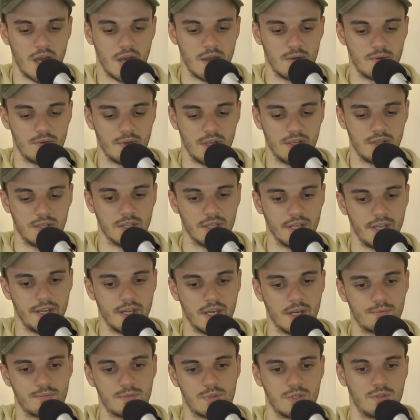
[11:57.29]
in the lead
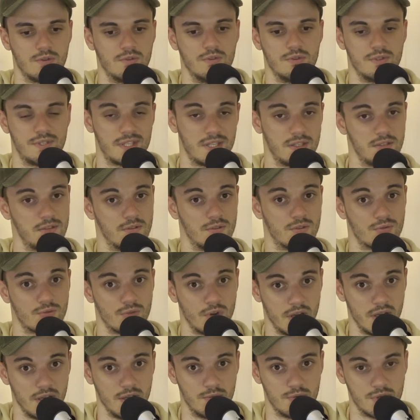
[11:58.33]
up to Season
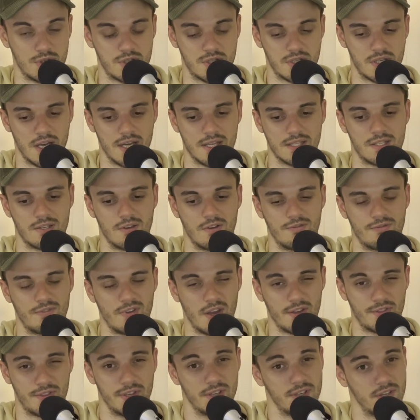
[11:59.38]
3, which starts off, I
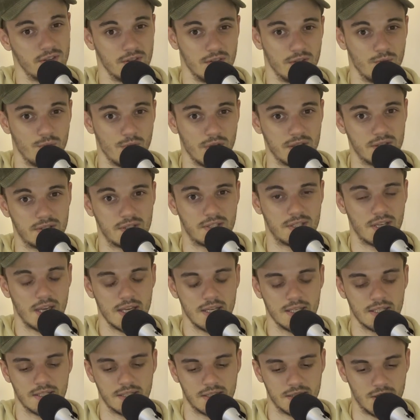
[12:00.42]
think, in the Wing
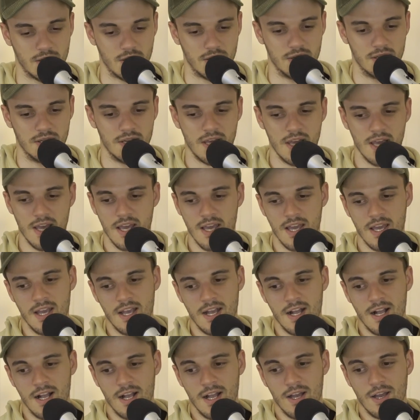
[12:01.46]
Stakes. So
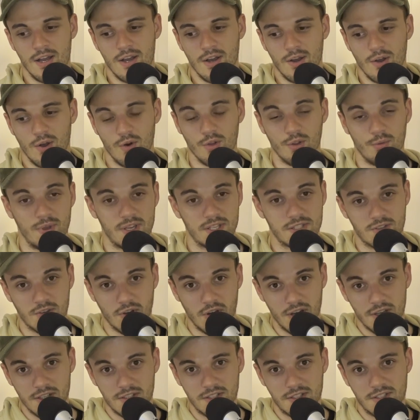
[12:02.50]
all the best,
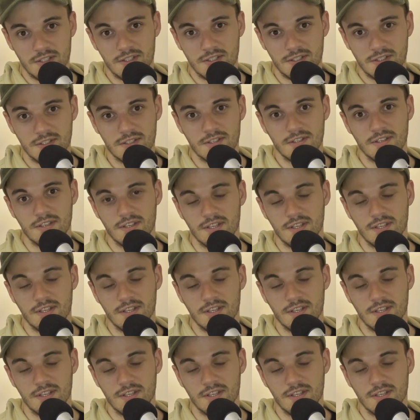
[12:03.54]
guys.